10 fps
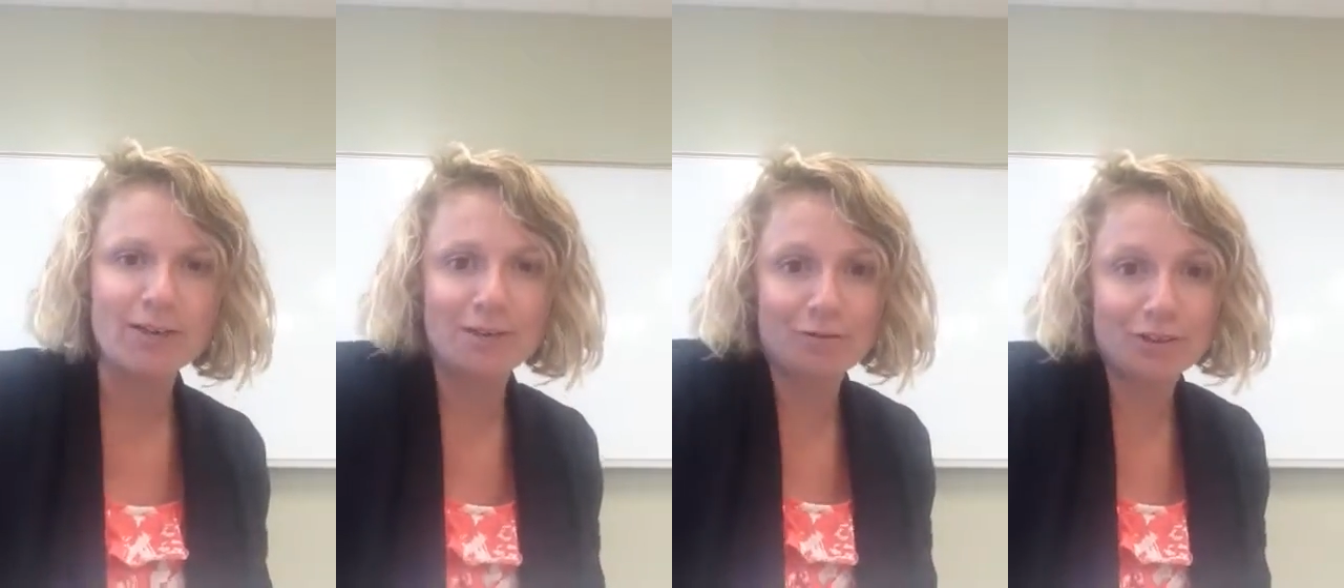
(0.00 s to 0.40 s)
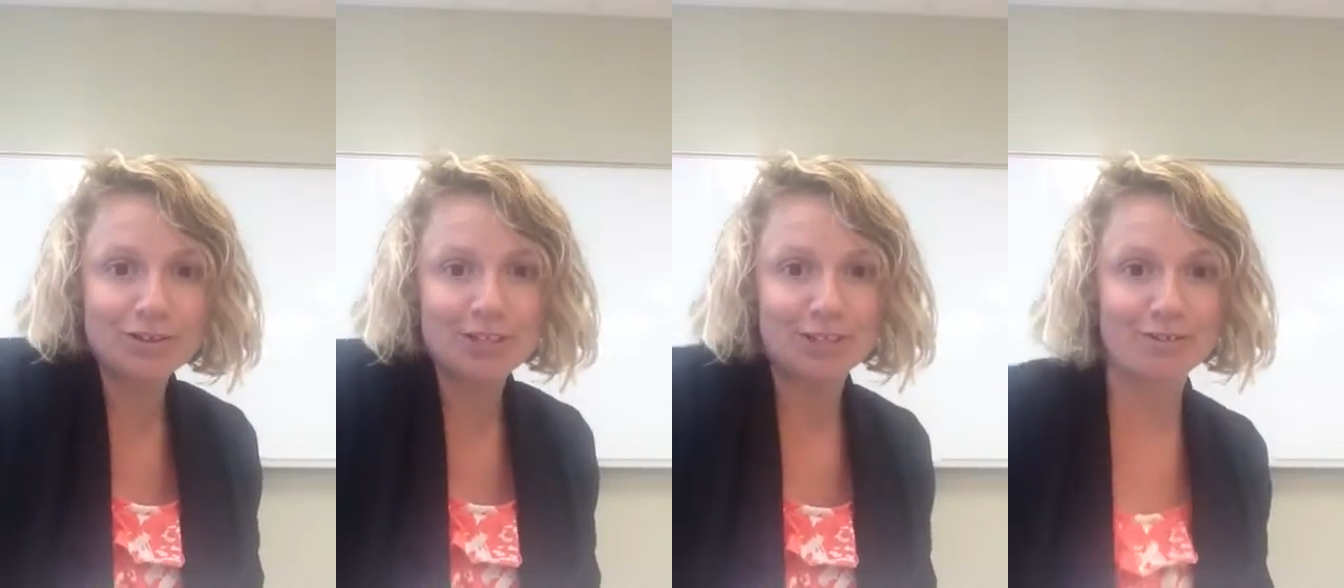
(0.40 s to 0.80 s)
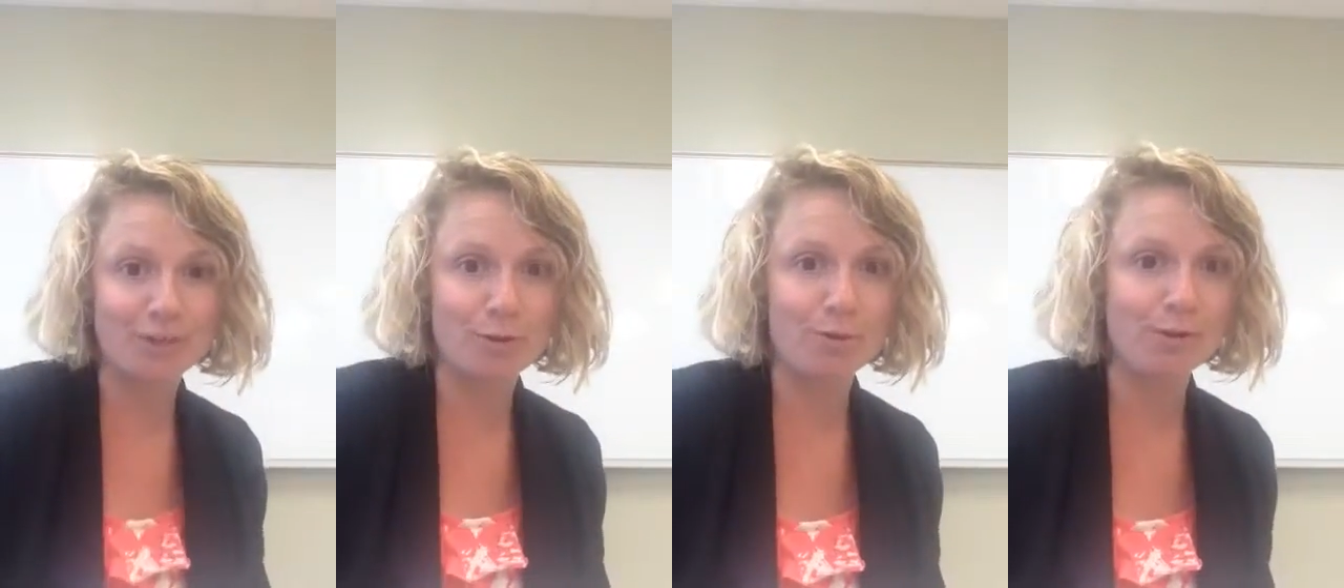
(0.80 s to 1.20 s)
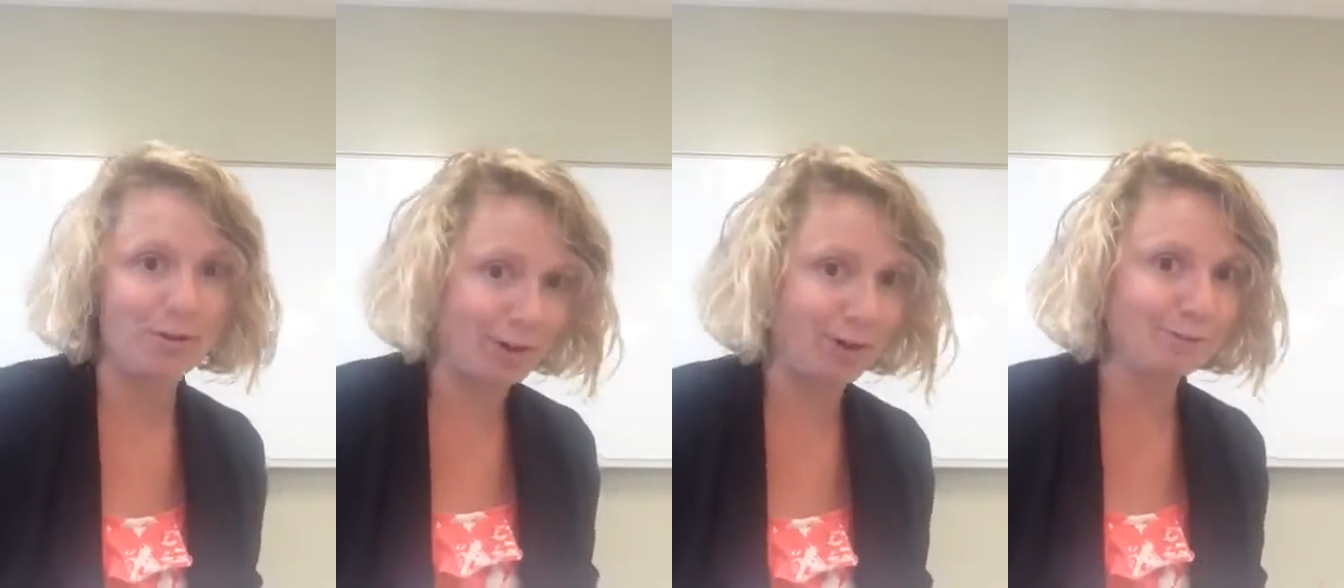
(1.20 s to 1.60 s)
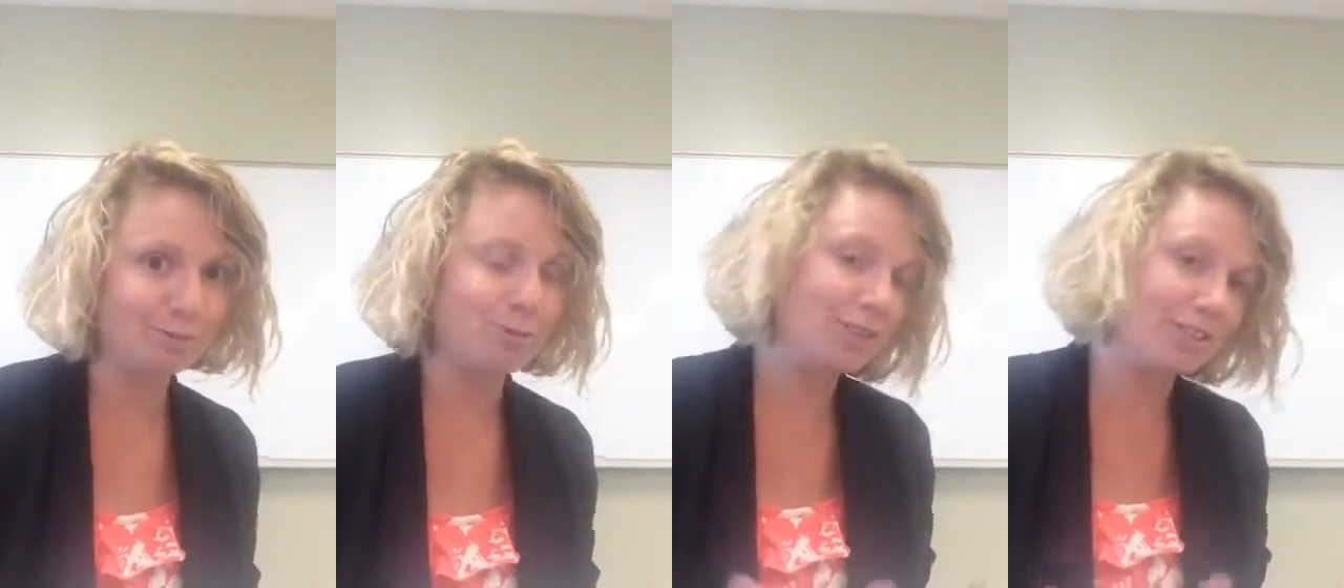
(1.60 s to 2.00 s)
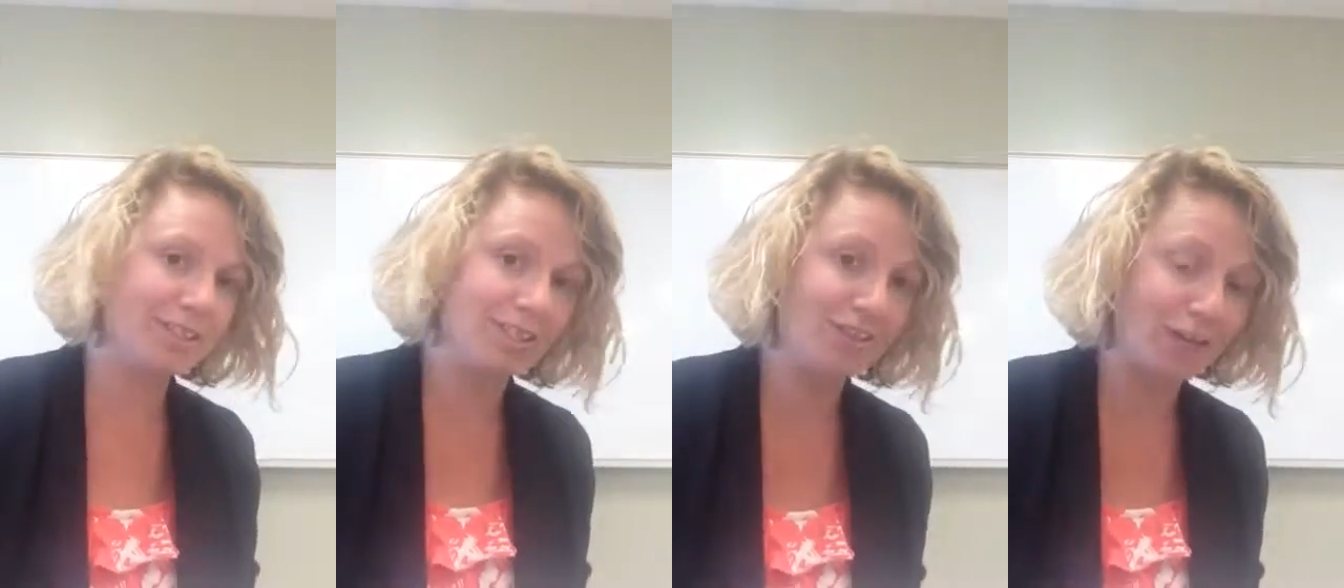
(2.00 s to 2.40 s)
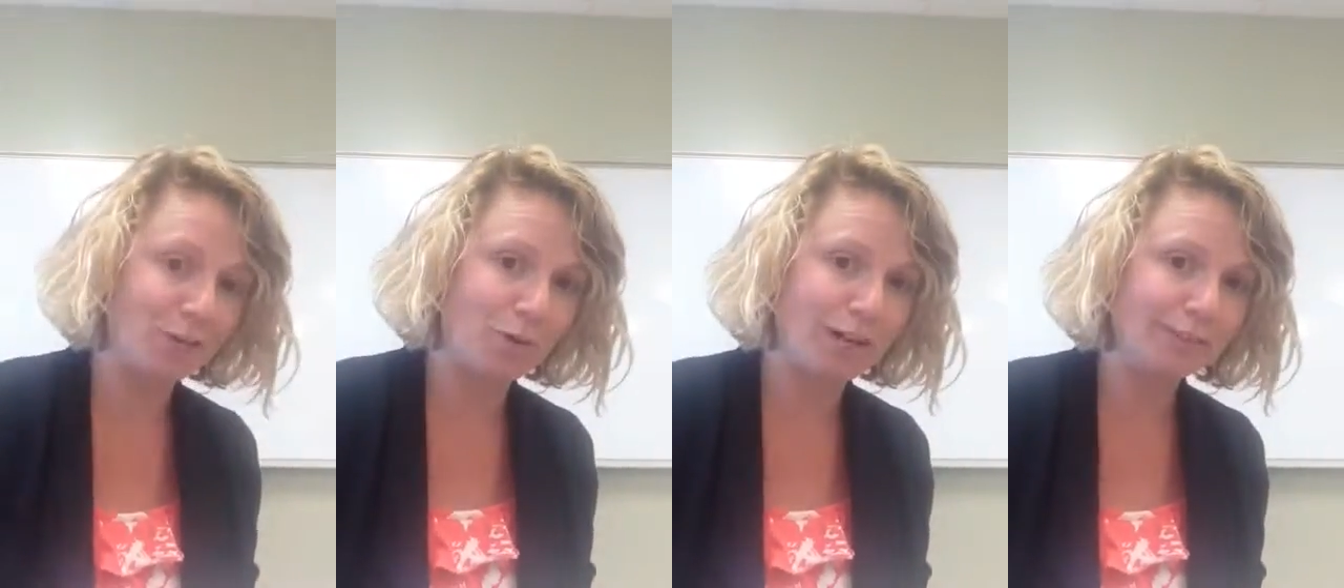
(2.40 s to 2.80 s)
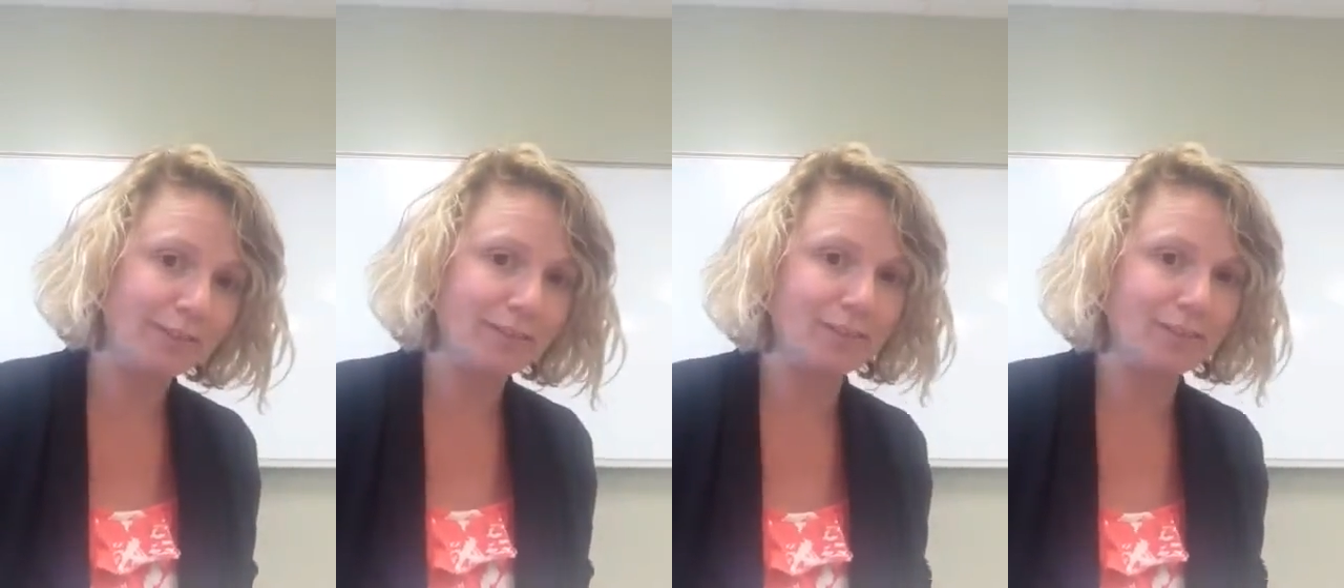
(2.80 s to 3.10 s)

So the first thing is determine, okay, what does each side want?